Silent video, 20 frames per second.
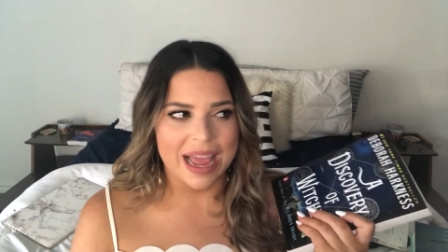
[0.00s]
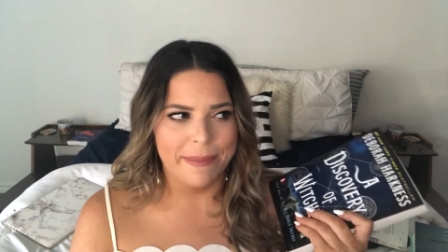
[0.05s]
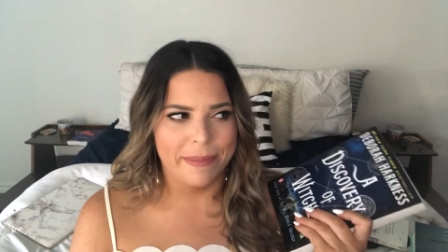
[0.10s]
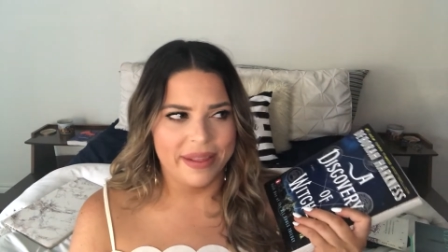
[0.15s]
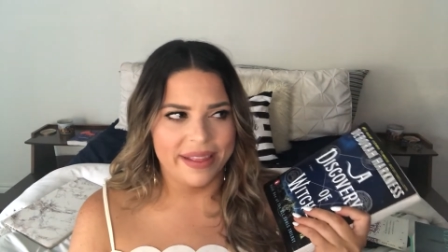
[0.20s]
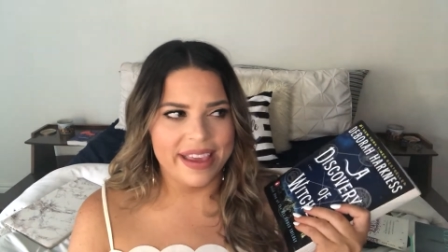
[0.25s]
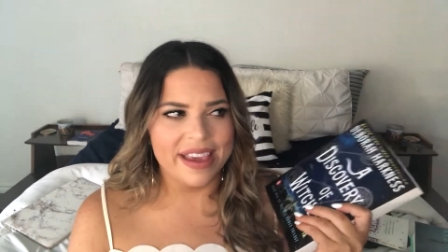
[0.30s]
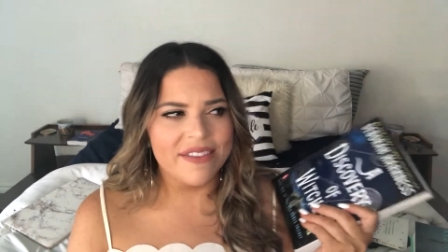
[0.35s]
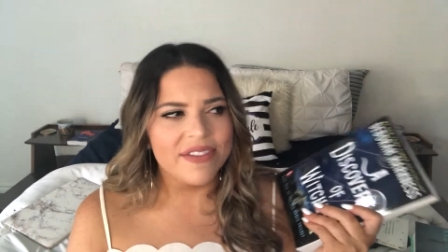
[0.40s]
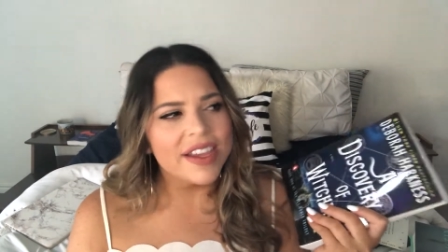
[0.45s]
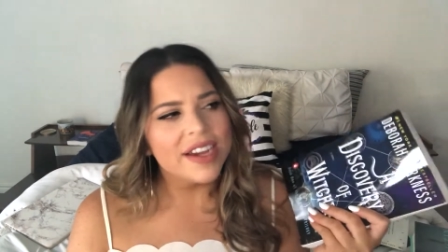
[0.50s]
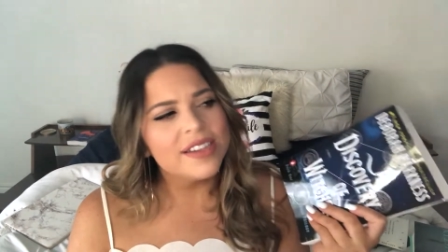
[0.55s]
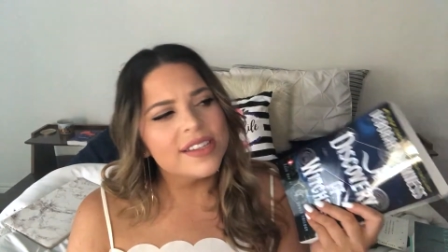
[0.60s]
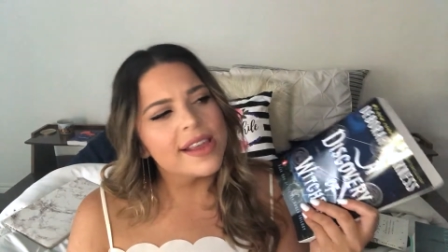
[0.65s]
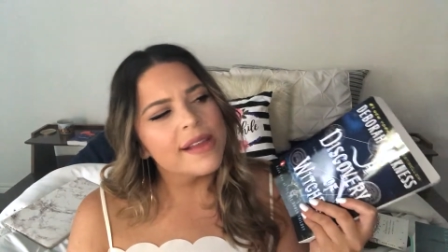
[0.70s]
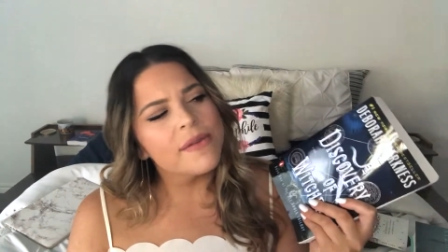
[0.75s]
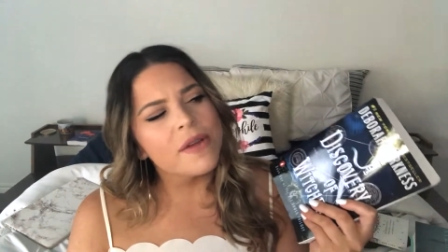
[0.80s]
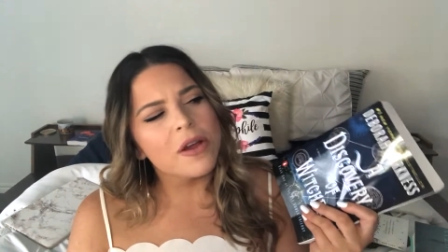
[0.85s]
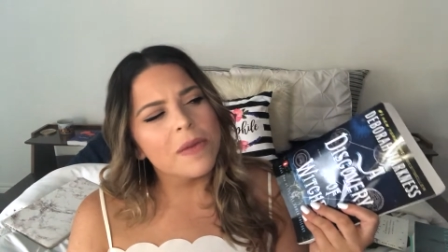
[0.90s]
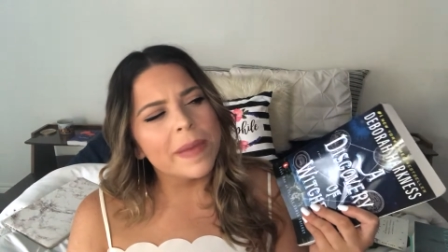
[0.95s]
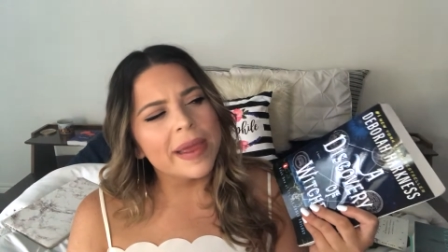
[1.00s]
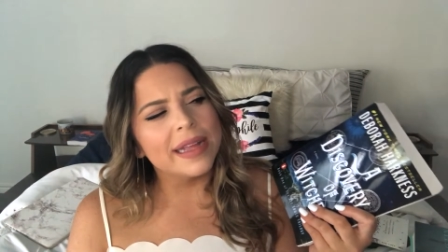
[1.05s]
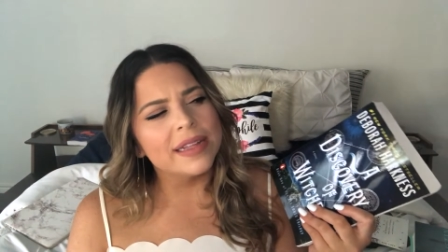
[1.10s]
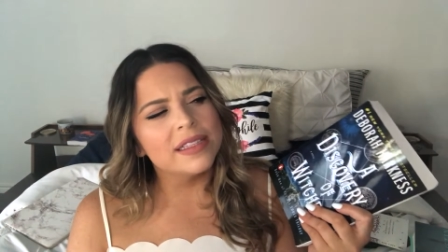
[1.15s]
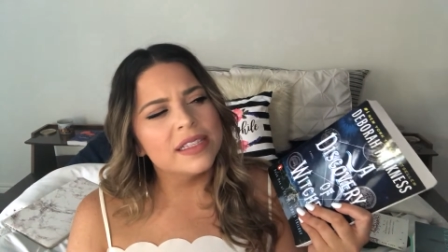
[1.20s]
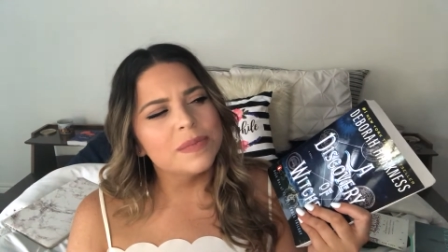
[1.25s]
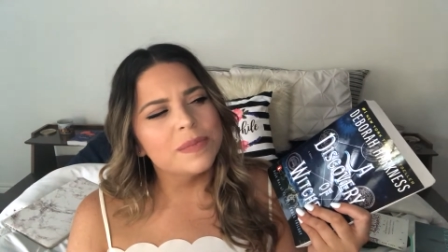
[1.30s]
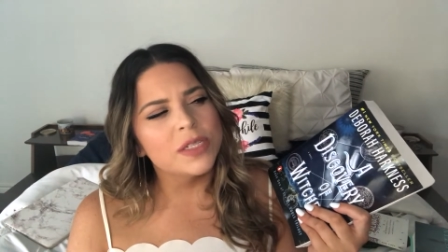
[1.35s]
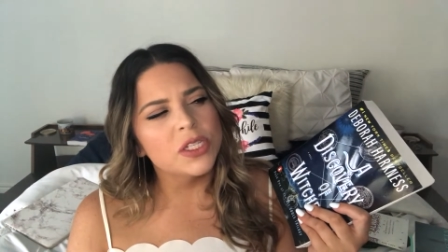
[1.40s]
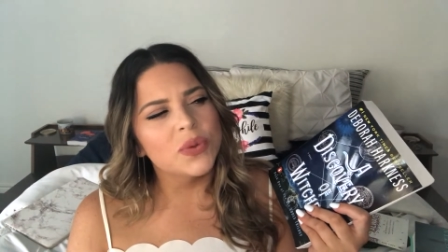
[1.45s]
I believe there's a
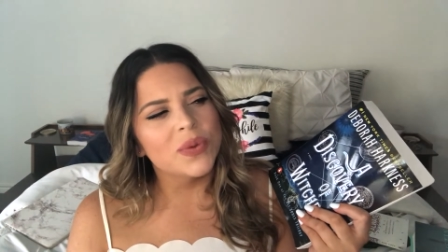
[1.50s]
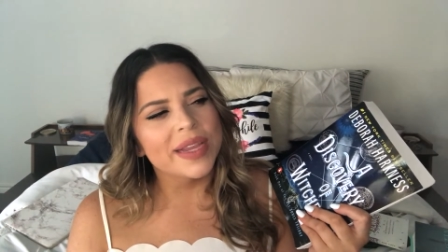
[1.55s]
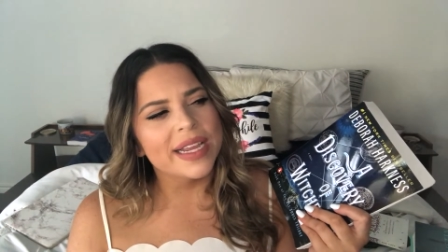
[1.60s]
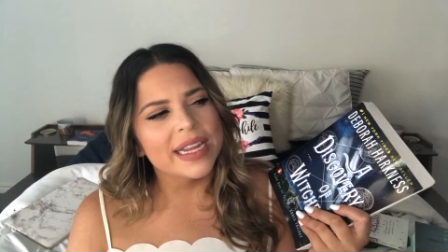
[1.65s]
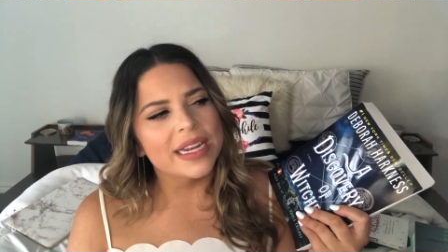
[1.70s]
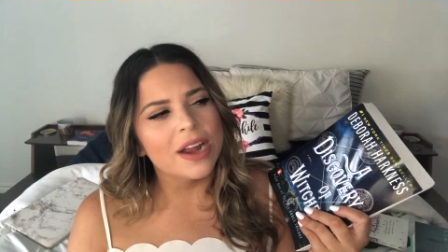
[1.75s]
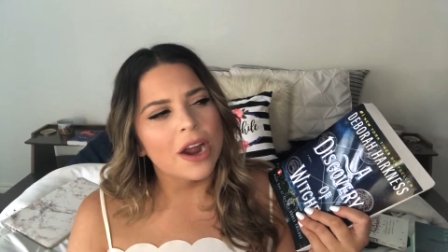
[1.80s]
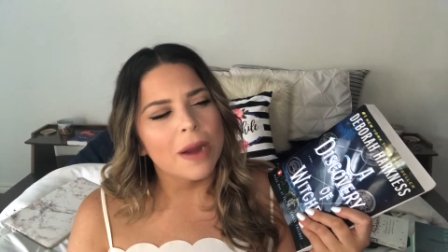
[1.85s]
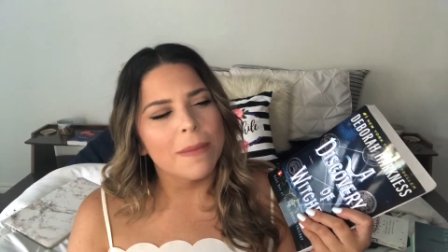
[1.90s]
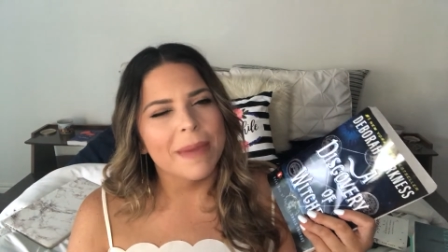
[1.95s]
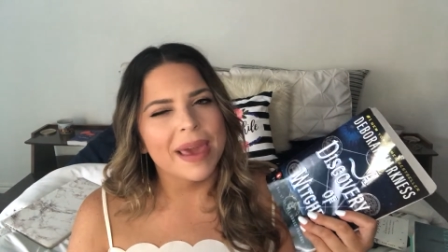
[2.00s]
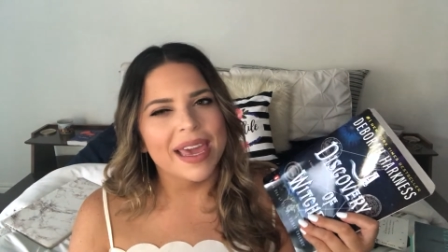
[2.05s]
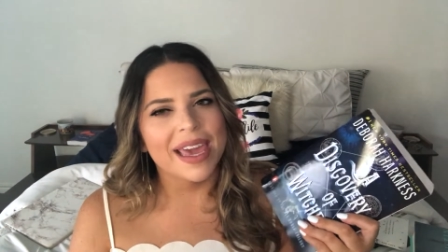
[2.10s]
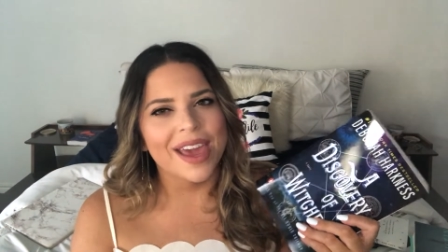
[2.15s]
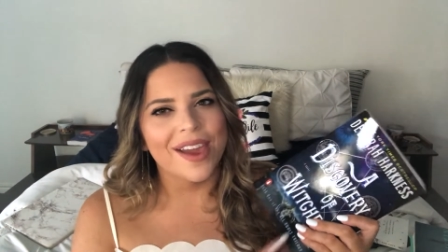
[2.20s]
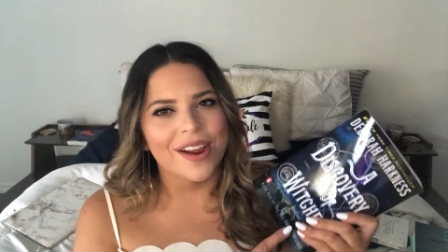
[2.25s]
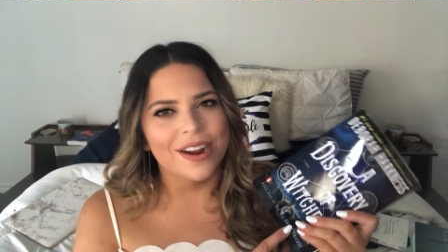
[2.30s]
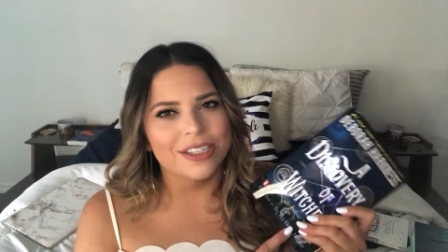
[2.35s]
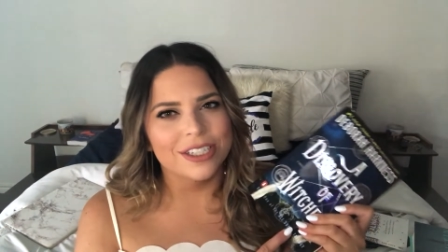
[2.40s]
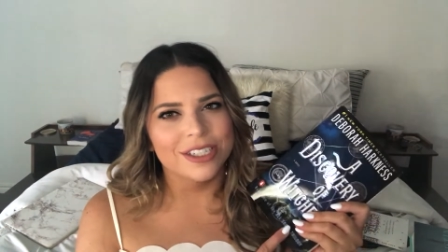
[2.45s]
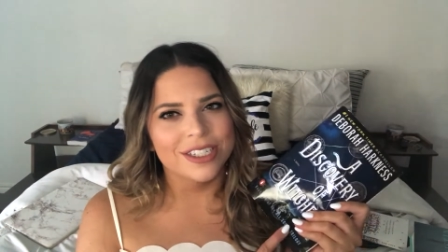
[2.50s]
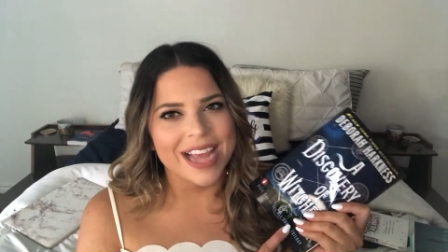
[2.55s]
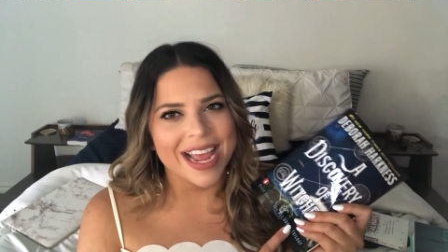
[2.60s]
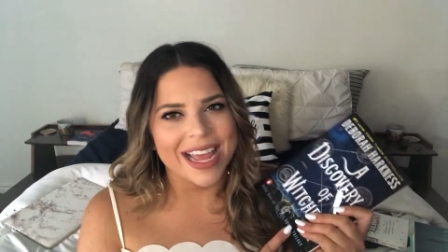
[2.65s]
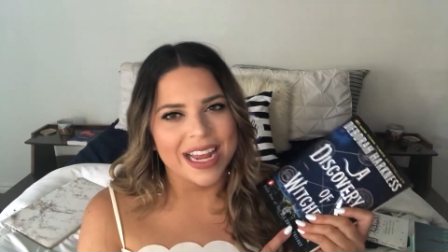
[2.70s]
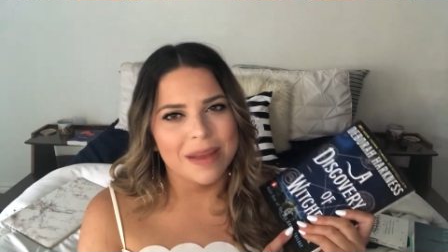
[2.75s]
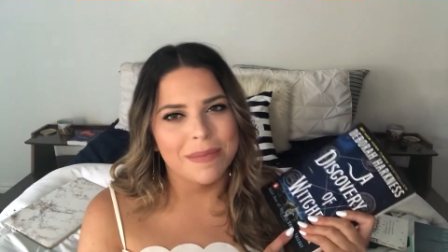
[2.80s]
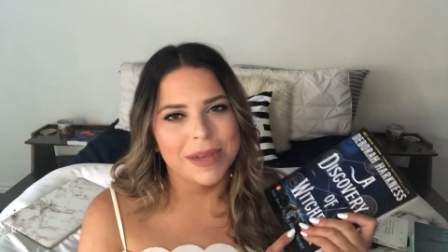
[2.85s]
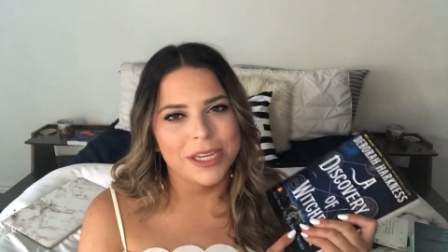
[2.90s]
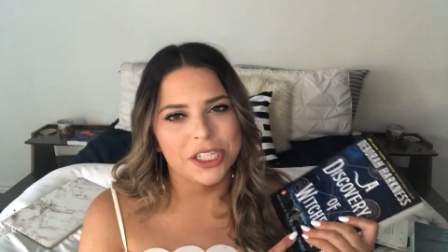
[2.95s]
romance between our main character,
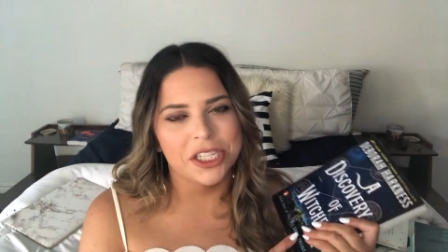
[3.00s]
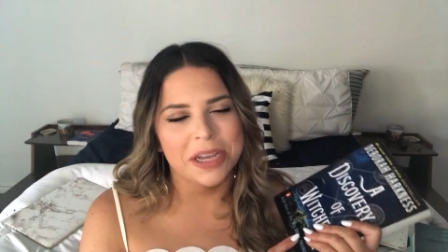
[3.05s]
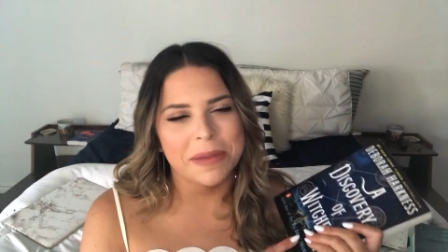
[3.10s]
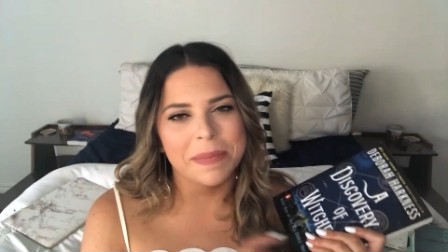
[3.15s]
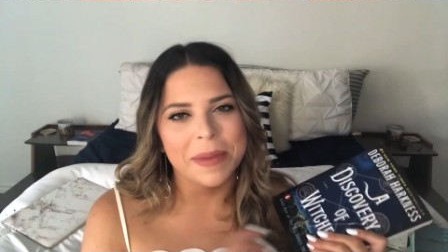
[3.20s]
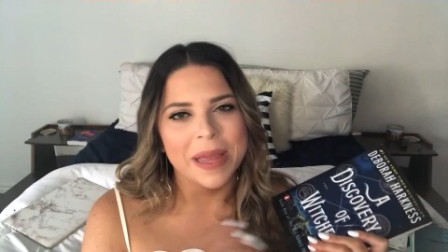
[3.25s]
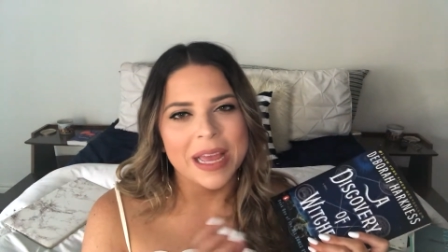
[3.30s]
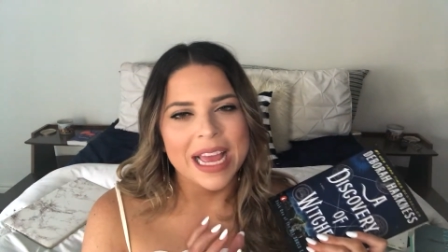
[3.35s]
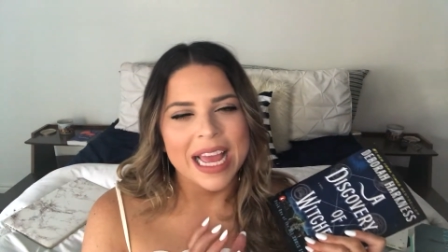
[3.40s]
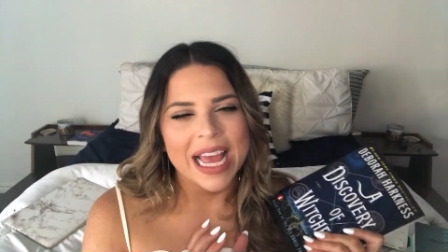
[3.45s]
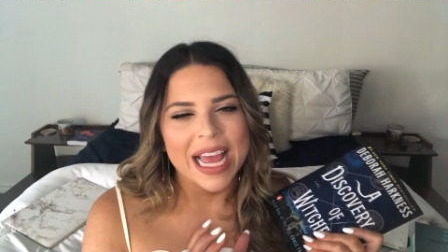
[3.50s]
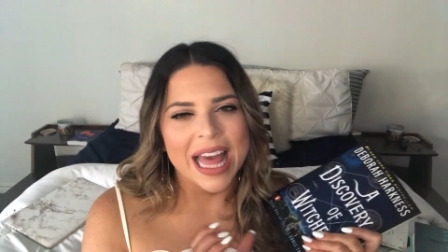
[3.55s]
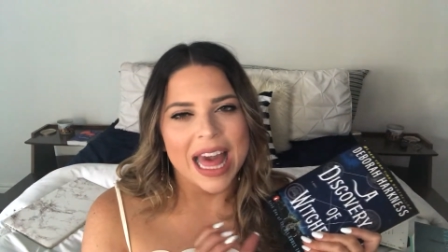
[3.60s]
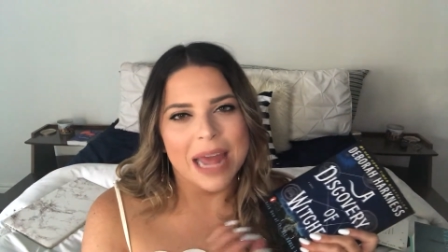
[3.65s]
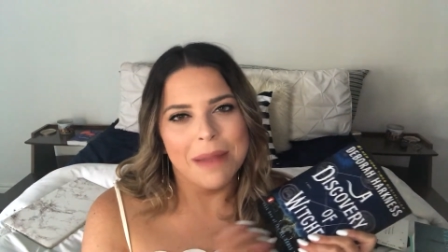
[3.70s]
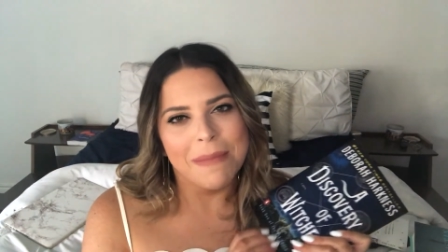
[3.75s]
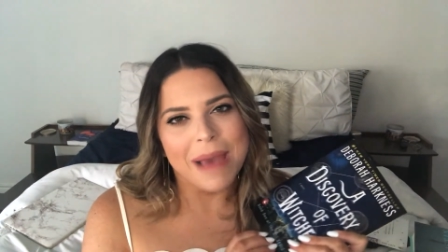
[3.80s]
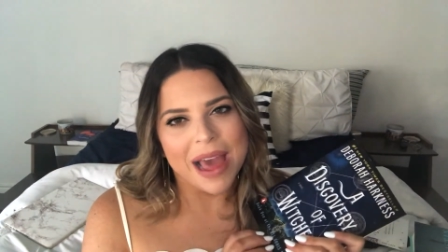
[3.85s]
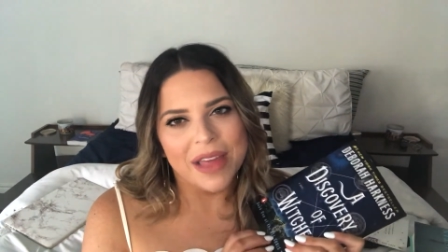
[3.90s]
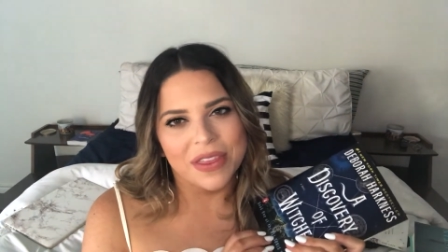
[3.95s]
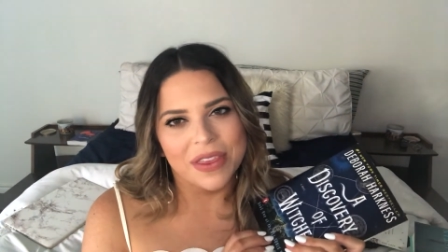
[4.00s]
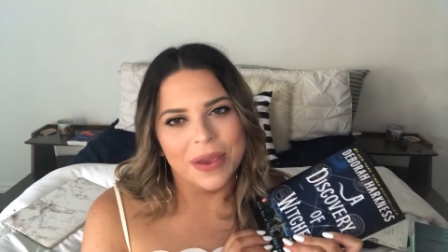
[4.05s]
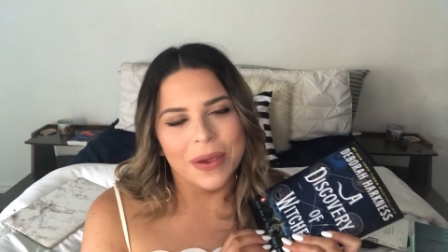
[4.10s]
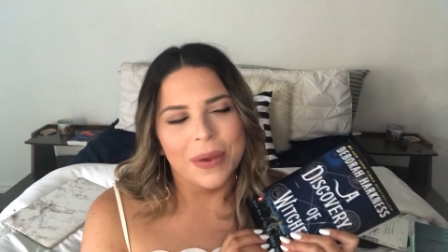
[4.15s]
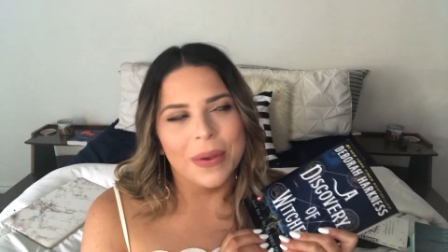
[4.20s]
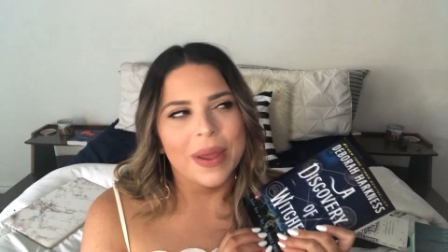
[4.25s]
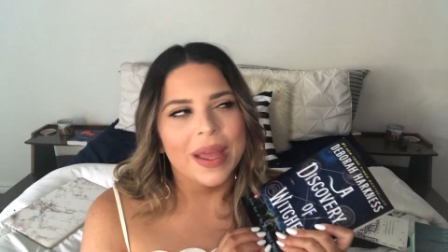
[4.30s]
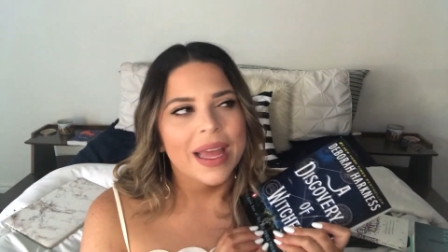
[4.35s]
Diana Bishop, and Matthew,